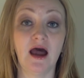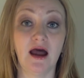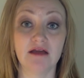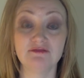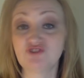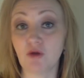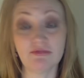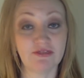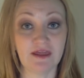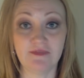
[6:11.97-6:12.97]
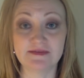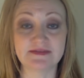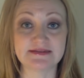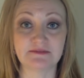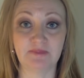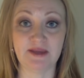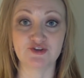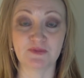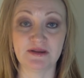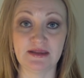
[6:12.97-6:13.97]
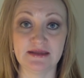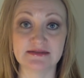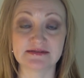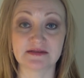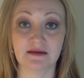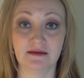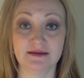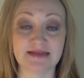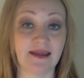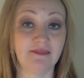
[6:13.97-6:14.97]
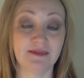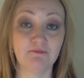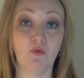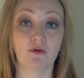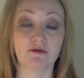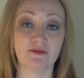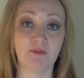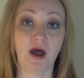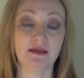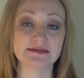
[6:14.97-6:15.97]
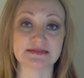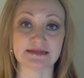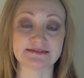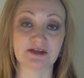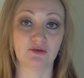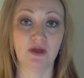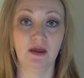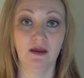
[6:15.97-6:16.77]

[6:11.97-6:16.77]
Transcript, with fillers: uh, don't think that this impeachment is uh, is anything more than politics. So,